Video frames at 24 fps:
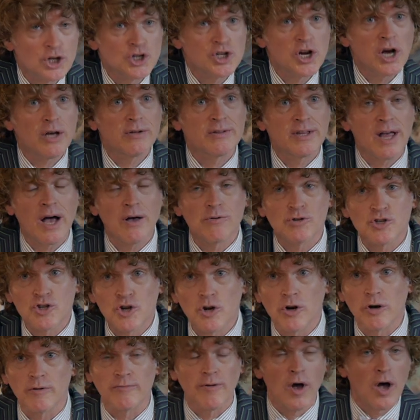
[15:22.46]
shalt thou
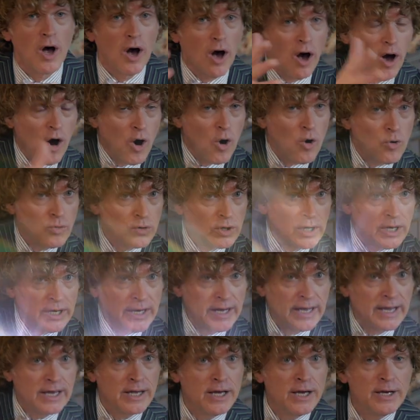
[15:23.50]
serve
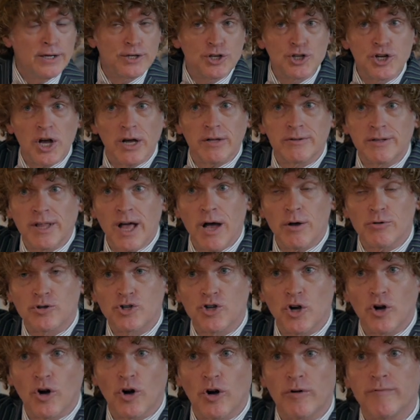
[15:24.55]
only shalt thou
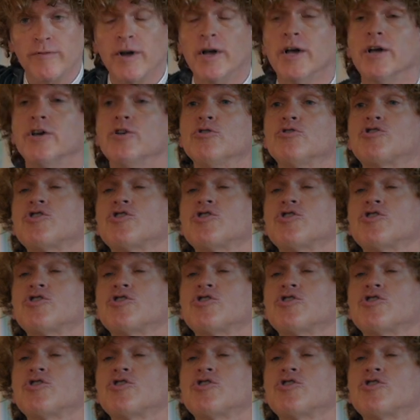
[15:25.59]
serve you